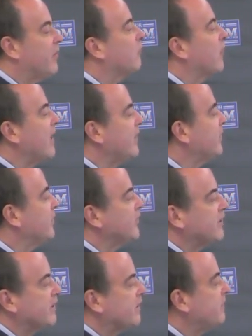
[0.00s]
the right to
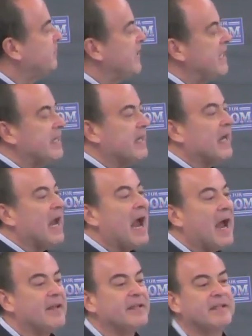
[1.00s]
speak
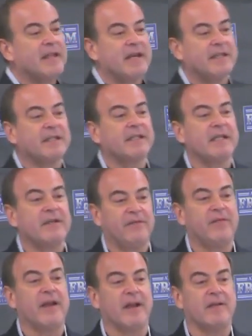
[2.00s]
as they see
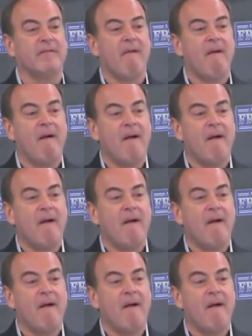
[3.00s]
fit,